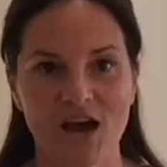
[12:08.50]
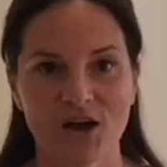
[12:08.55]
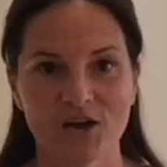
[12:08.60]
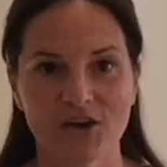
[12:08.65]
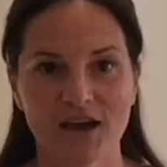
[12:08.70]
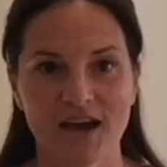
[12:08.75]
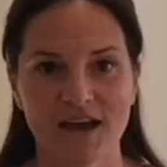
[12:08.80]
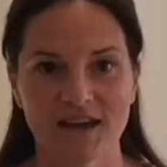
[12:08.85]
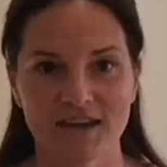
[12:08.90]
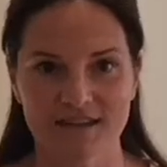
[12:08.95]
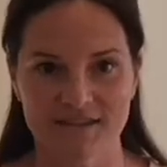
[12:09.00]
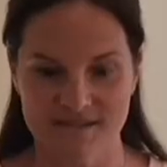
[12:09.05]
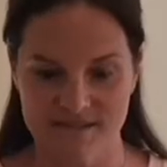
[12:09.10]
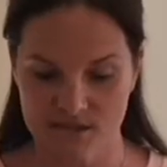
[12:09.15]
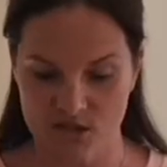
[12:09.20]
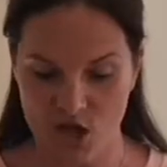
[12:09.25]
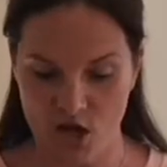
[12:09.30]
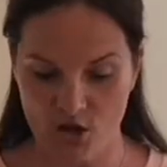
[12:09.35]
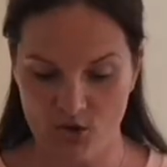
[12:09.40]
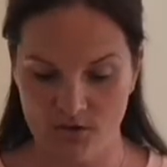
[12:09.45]
Okay,
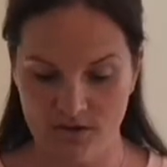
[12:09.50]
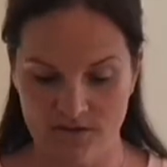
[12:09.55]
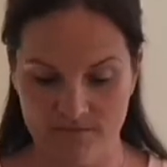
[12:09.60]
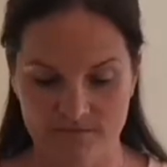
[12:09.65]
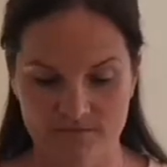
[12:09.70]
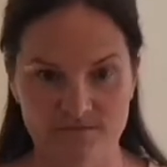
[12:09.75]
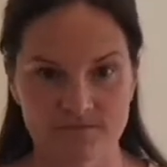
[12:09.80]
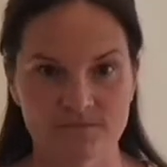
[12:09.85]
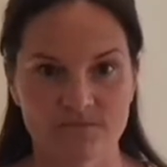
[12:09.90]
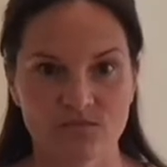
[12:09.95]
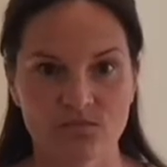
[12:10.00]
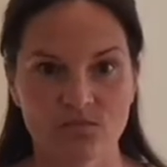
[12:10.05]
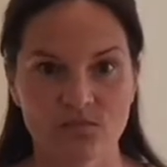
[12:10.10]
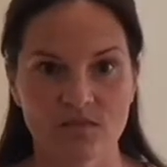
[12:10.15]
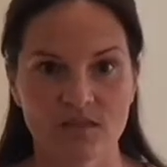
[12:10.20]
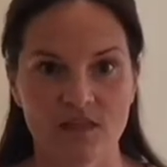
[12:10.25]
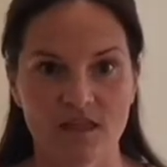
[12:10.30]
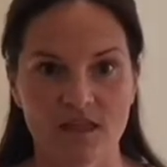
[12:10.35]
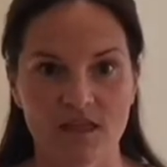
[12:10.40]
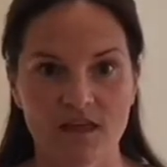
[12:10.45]
so
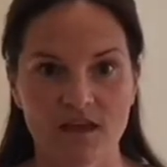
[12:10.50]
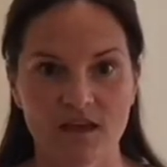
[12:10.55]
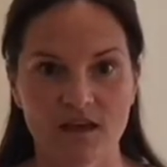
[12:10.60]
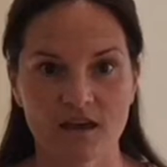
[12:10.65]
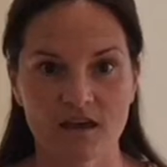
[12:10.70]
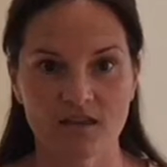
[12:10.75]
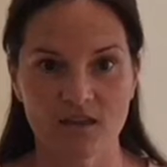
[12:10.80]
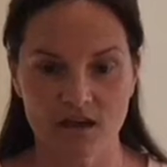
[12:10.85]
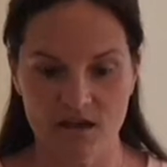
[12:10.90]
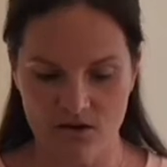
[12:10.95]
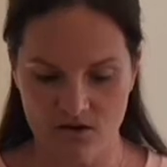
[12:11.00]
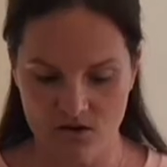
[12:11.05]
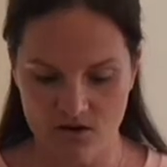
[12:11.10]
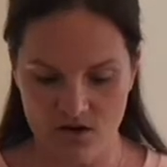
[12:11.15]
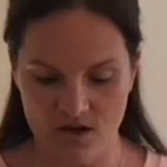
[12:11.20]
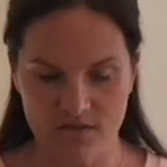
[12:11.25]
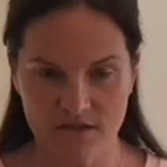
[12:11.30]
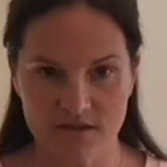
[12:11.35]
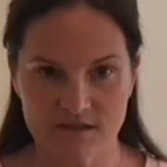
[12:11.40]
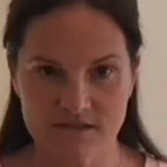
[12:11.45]
here they
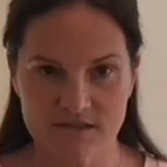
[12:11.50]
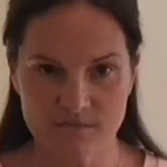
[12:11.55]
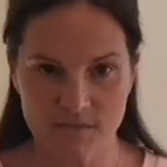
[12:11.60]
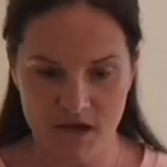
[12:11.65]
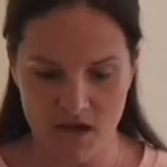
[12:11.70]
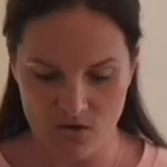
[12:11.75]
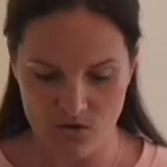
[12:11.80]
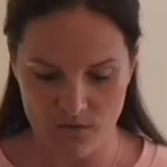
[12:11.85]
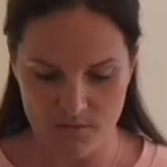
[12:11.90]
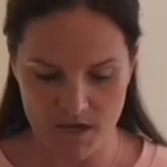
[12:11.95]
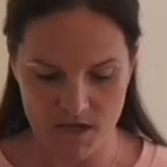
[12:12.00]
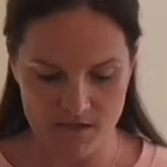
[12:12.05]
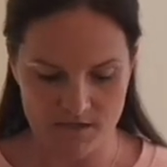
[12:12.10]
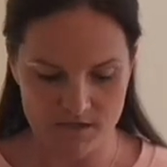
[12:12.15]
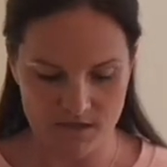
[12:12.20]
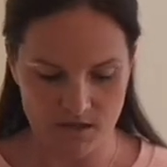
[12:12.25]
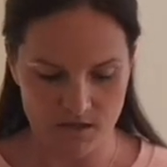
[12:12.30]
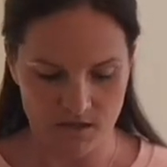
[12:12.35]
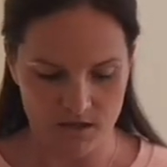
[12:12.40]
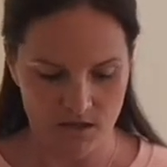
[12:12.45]
are, and they smell
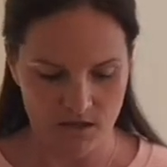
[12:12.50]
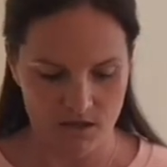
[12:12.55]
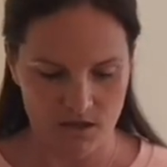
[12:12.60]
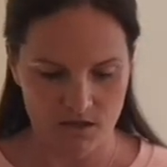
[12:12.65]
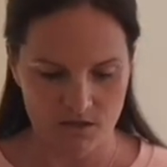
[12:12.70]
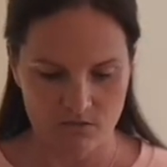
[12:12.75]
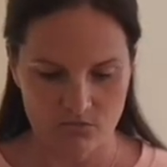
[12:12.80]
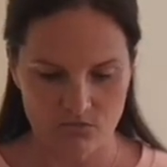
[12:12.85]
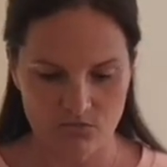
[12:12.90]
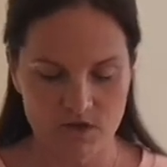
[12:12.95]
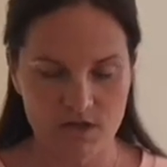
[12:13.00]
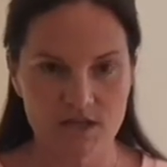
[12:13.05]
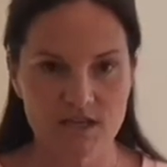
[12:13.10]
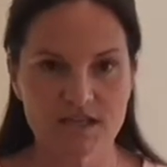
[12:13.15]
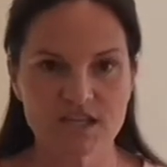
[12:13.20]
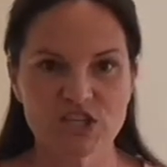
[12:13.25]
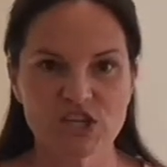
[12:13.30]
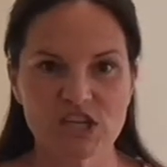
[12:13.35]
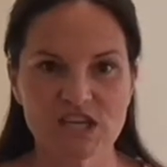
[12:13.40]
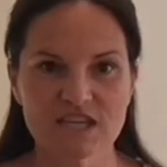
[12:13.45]
amazing.
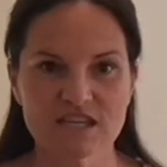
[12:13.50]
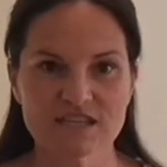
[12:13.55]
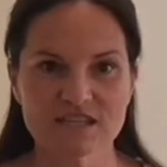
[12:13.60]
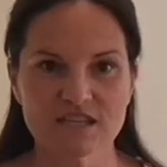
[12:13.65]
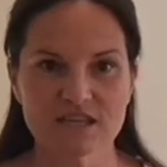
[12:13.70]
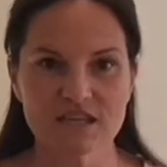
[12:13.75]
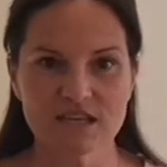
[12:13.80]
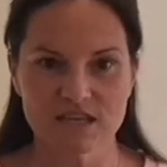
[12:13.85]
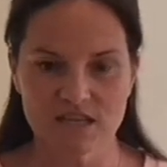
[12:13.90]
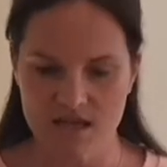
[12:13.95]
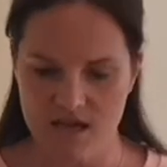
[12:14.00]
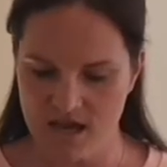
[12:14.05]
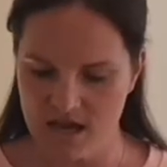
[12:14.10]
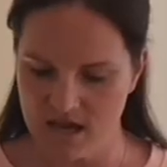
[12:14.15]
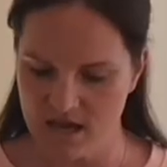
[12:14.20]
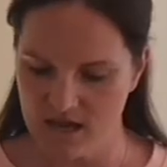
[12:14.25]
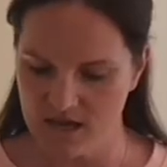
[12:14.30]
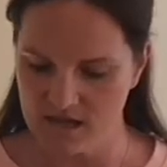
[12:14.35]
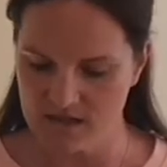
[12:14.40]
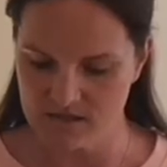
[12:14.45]
Really cheesy
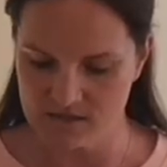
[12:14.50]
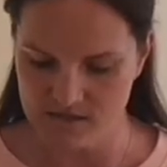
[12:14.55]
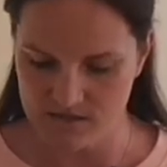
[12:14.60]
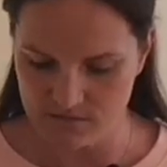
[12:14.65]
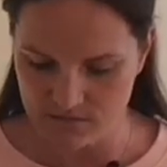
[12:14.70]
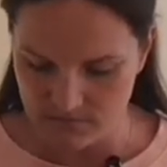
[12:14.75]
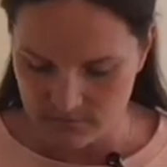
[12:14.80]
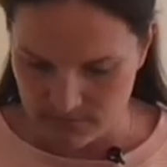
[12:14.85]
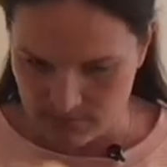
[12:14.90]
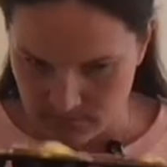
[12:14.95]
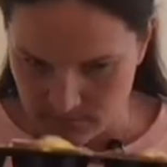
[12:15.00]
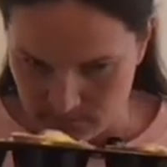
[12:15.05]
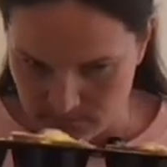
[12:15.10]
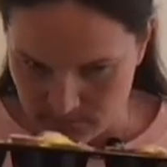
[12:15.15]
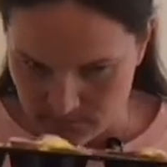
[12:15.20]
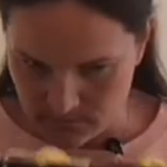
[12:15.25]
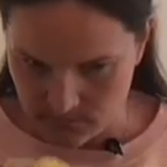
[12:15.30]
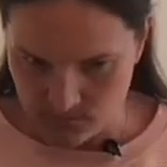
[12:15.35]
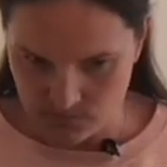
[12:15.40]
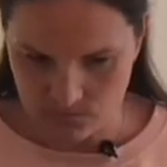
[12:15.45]
and
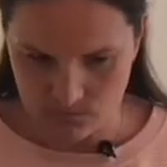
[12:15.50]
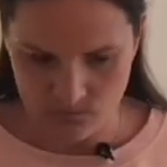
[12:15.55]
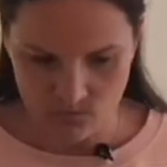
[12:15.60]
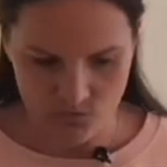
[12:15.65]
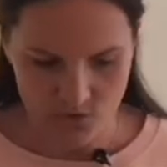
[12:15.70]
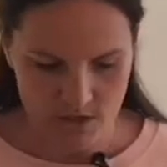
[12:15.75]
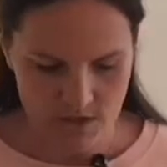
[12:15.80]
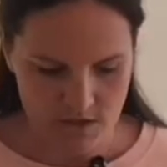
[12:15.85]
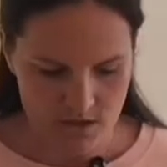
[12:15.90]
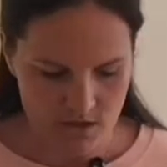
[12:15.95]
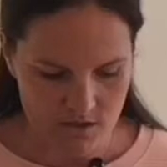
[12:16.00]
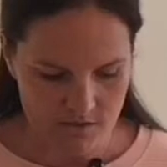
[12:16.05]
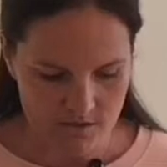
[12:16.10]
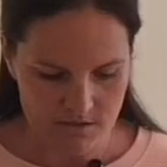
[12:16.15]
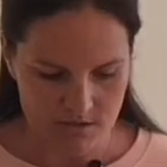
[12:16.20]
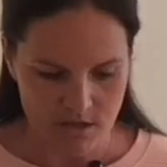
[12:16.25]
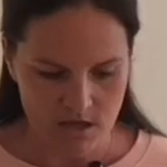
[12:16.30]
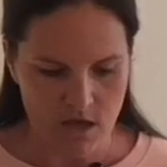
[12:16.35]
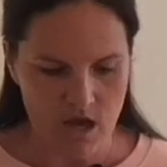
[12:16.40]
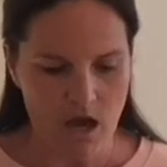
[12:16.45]
really
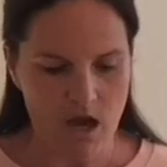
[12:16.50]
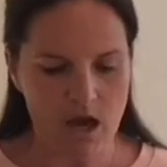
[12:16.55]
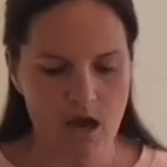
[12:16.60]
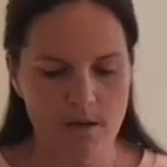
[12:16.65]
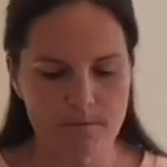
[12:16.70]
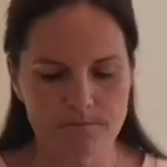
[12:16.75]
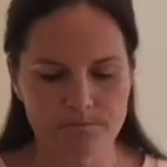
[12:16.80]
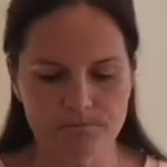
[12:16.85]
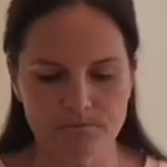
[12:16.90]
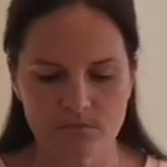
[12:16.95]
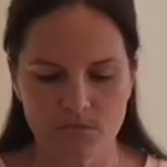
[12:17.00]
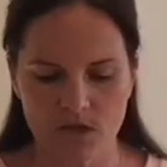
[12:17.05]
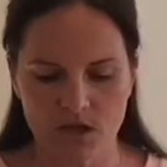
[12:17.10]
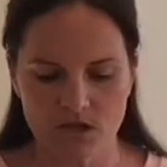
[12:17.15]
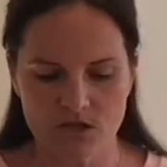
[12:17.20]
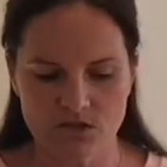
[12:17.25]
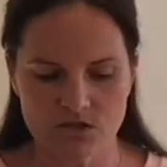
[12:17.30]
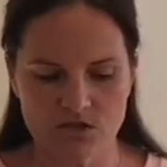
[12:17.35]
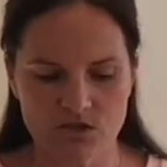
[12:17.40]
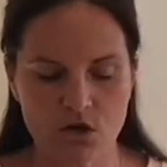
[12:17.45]
nice.
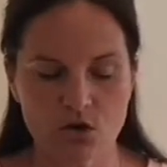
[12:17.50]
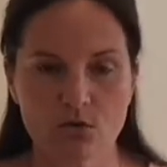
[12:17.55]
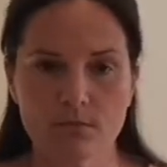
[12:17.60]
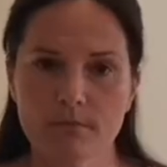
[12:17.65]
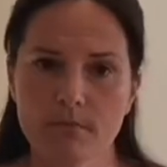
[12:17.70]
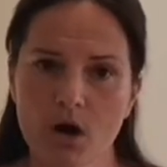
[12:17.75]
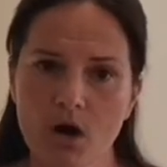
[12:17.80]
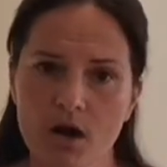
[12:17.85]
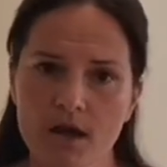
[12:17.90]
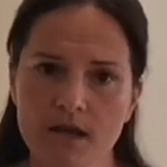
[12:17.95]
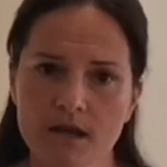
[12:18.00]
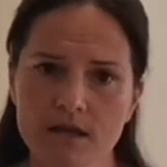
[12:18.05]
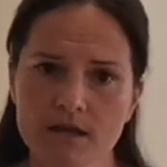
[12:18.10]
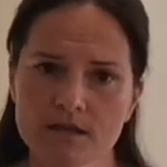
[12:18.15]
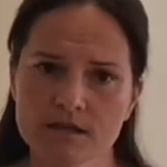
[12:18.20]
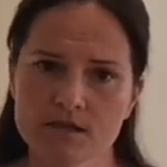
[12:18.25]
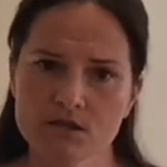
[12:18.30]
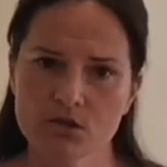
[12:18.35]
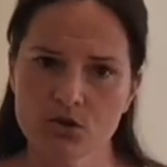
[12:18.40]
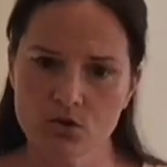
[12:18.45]
So
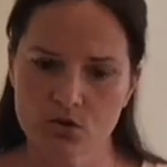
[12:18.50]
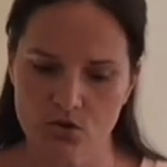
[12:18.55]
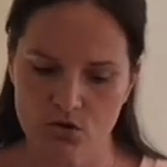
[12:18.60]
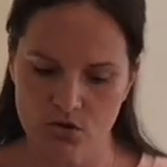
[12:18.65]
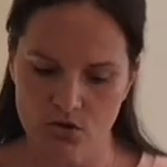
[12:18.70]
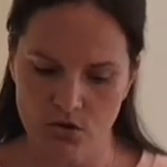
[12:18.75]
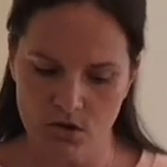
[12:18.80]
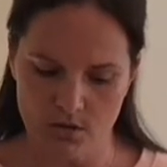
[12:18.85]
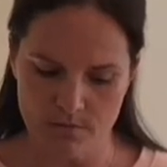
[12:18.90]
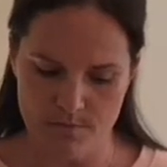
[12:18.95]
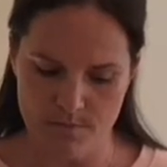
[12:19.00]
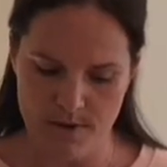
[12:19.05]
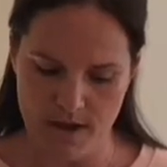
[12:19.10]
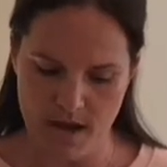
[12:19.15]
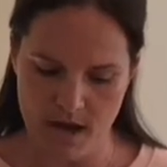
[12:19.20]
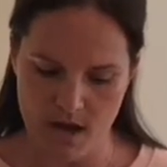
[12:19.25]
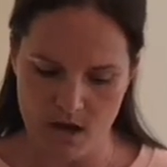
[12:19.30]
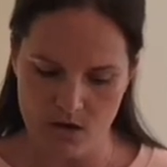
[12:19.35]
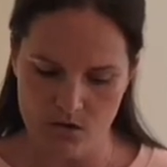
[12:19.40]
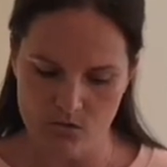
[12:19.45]
mine took
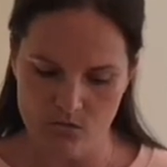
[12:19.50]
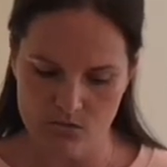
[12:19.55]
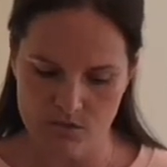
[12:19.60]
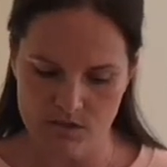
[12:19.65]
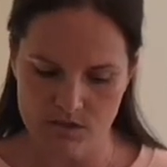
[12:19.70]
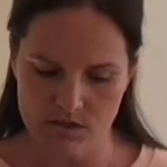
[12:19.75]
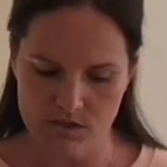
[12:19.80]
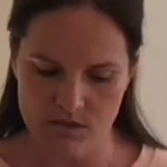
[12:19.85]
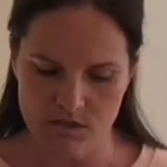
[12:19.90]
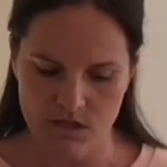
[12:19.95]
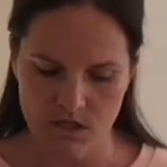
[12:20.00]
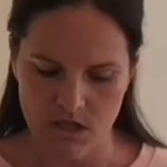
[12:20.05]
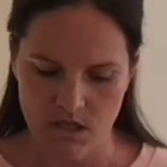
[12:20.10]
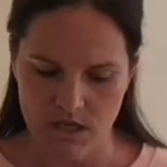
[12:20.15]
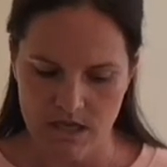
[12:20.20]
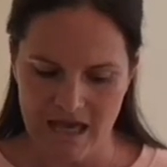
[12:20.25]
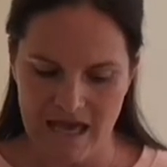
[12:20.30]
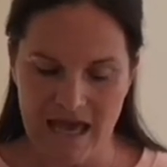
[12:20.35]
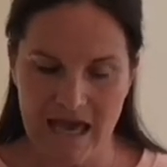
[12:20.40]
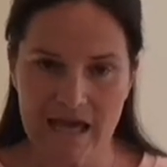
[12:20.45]
about
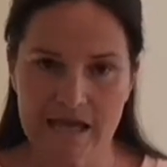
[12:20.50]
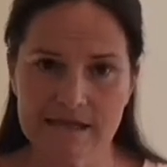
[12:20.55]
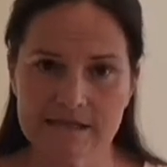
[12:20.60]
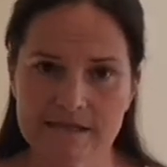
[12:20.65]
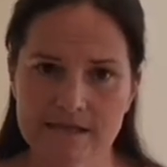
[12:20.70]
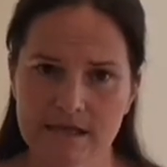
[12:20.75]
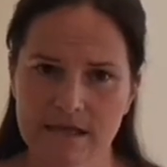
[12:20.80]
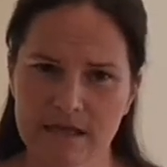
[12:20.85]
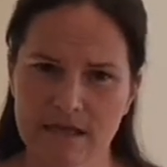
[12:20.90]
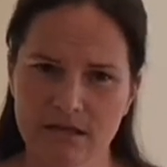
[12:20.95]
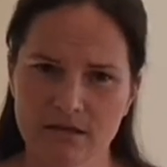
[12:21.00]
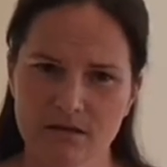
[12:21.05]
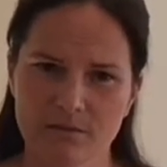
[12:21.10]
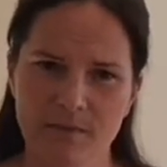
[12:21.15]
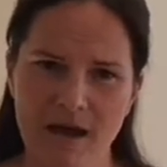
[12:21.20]
20